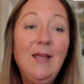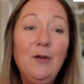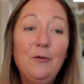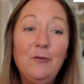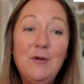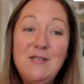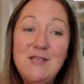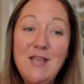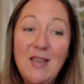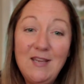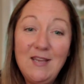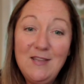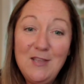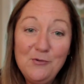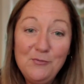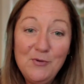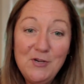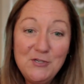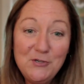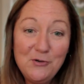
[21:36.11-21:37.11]
retain the
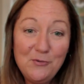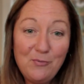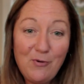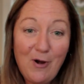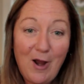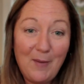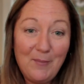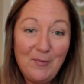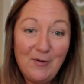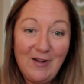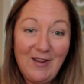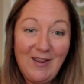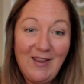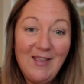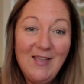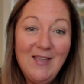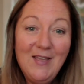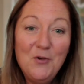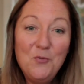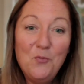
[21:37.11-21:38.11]
original
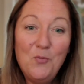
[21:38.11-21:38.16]
property